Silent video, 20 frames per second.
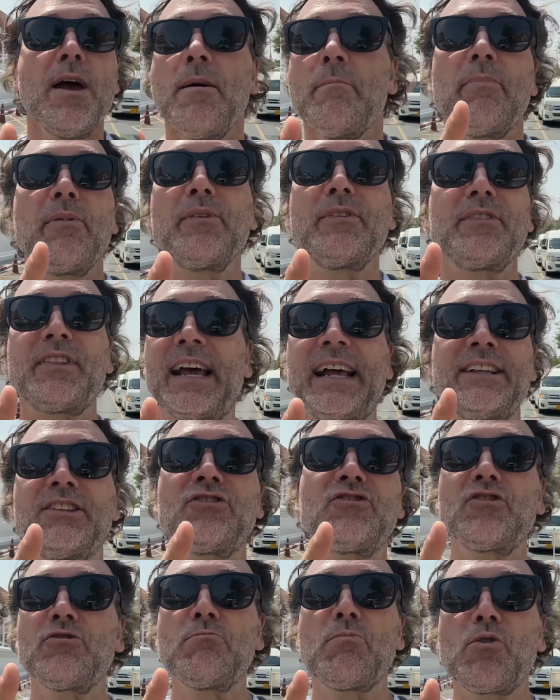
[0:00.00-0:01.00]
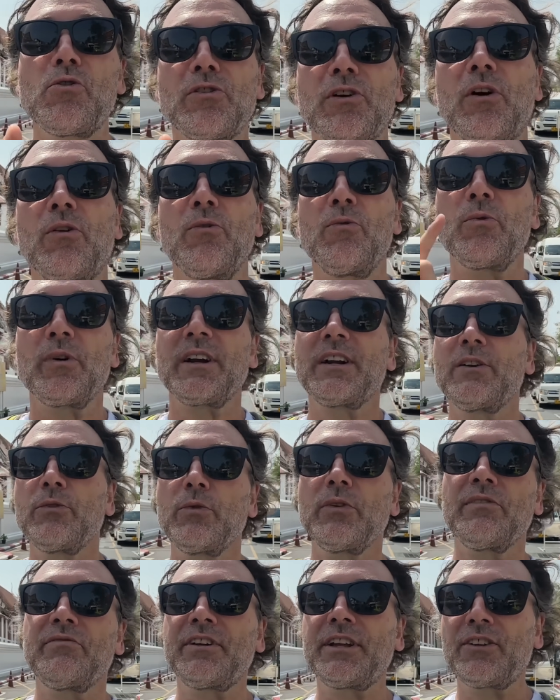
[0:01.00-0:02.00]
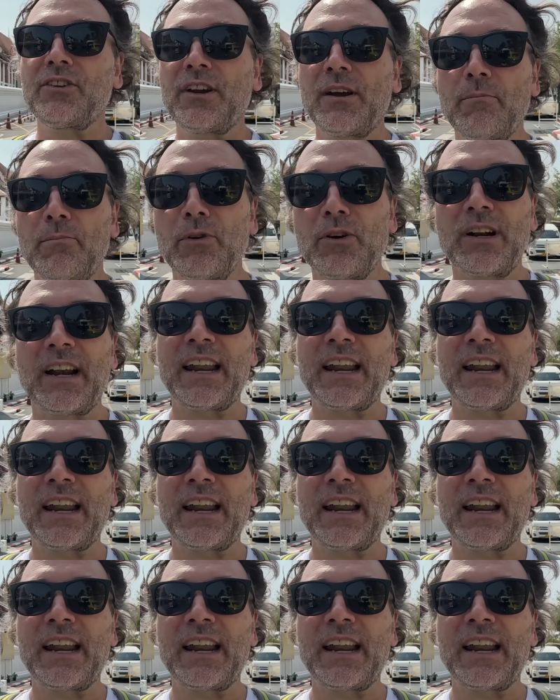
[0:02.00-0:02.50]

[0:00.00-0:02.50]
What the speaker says: But that's tomorrow. We're going to reveal number